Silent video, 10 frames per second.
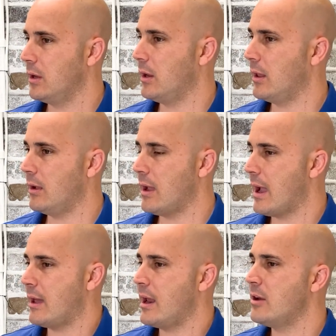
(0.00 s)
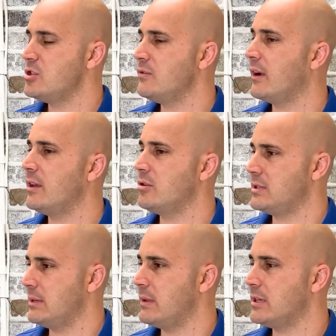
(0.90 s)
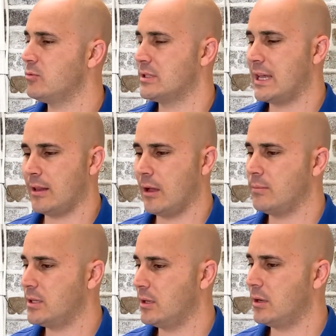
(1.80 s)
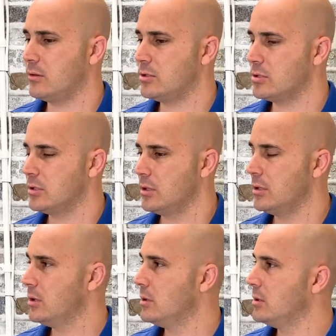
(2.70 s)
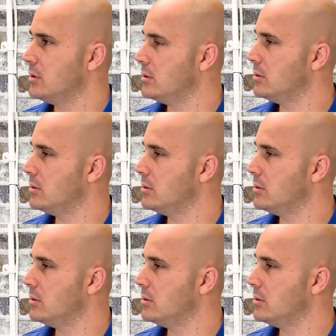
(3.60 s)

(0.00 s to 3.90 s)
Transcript: How did you find your teammates? Was that up to the coach? Oh,